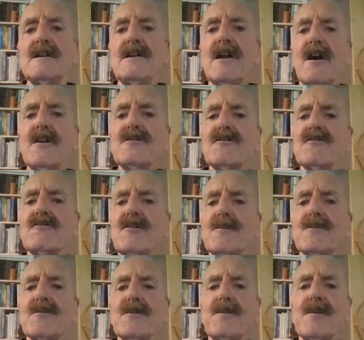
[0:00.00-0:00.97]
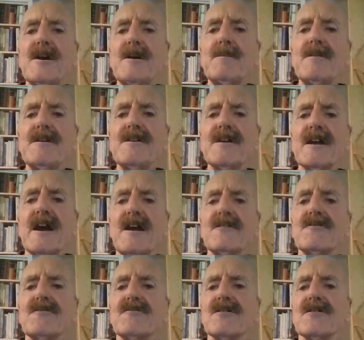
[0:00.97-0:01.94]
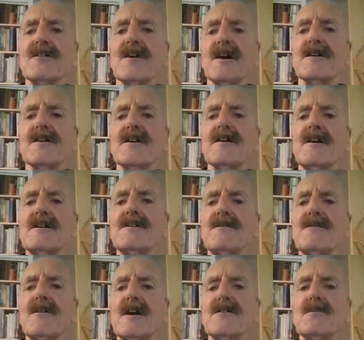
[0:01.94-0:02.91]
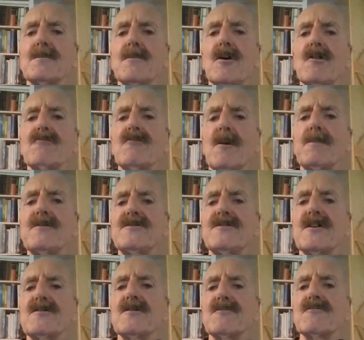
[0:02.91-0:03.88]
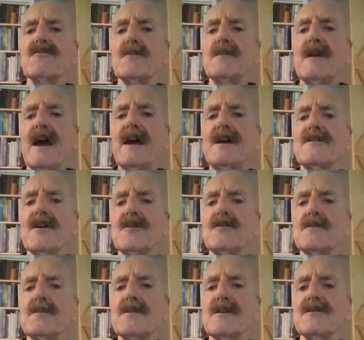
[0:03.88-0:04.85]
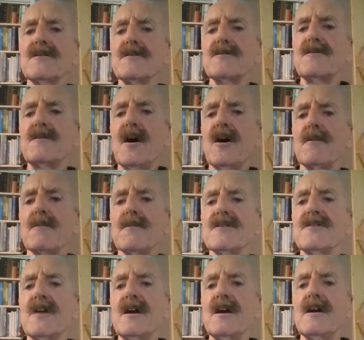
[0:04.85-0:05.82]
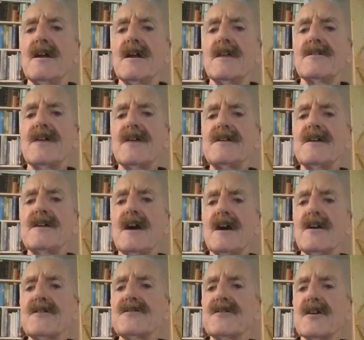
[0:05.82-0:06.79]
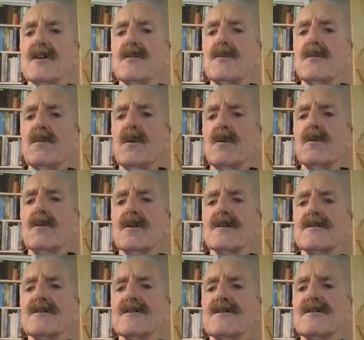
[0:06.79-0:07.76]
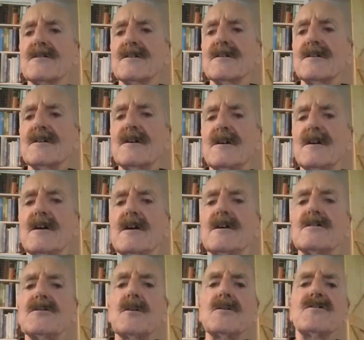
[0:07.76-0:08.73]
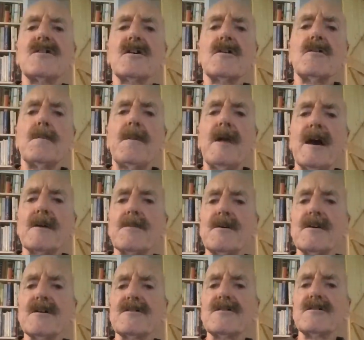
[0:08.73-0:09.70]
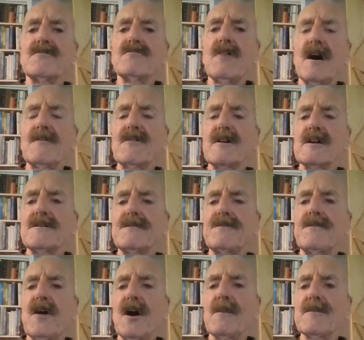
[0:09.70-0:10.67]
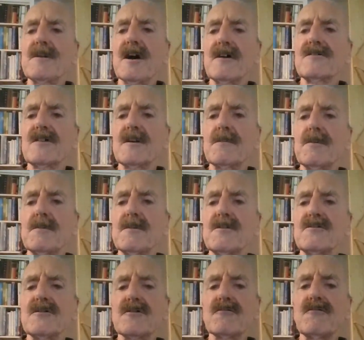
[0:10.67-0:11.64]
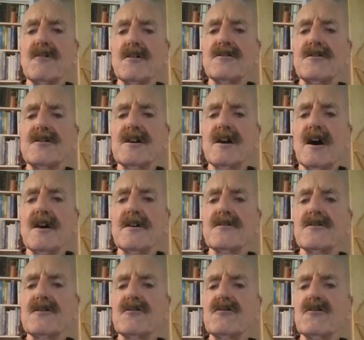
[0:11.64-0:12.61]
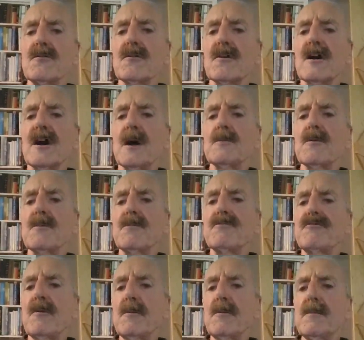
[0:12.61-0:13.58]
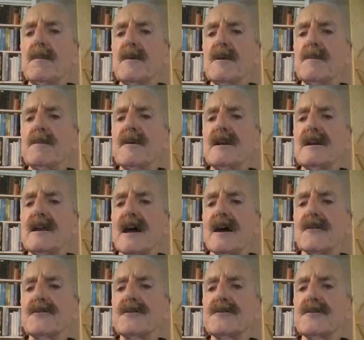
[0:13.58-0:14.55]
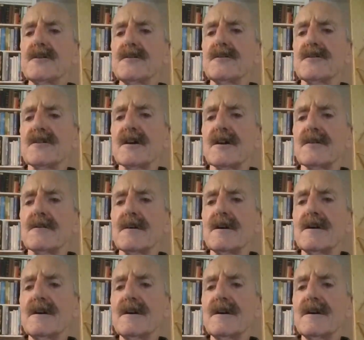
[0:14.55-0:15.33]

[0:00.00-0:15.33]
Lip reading: Large groups of people in the countryside are going to face more opposition from landowners and farmers than are single walkers. So a single black person arriving at a farm and asking permission to cross the yard as a shortcut would probably be allowed to do so.